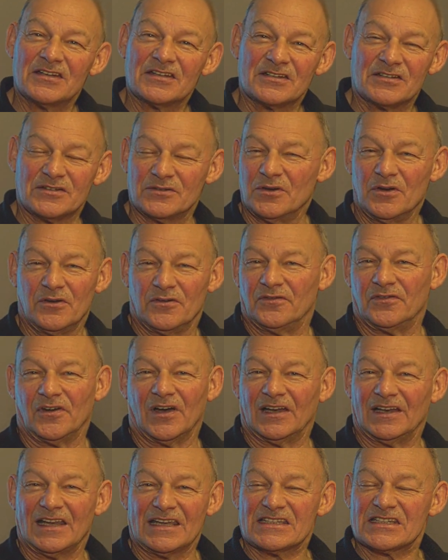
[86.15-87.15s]
to
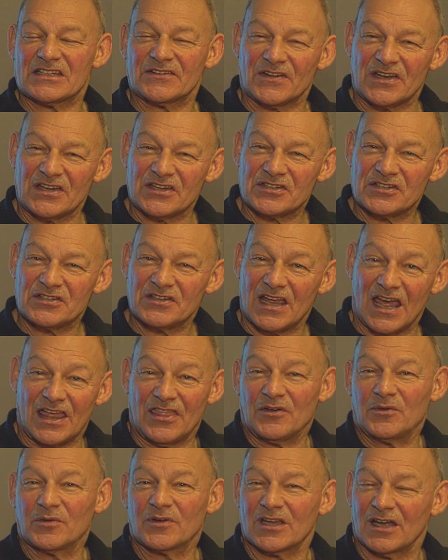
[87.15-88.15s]
final excavation
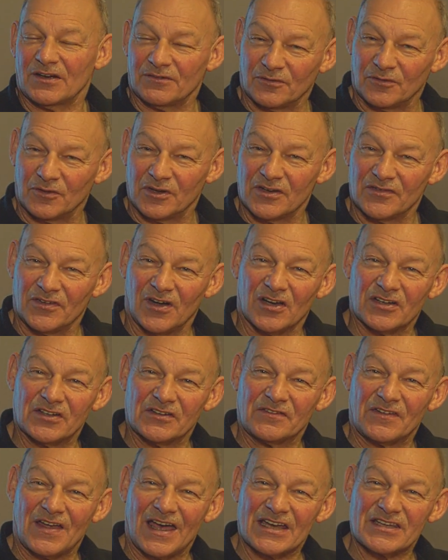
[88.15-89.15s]
and the recovery of
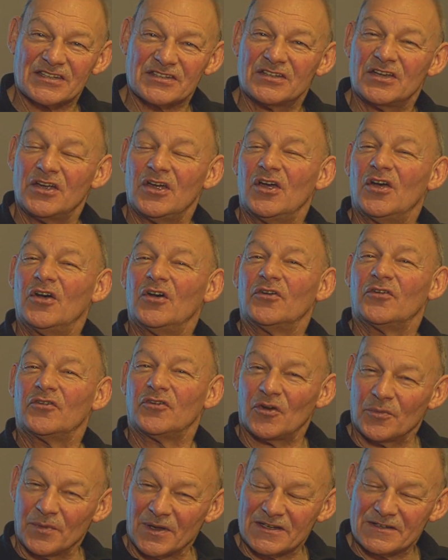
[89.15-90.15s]
artifacts
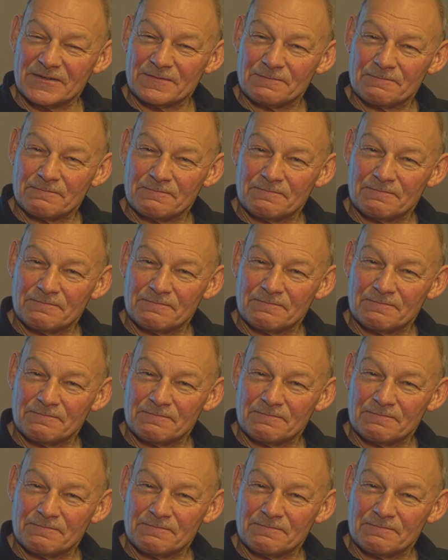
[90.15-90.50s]
from it.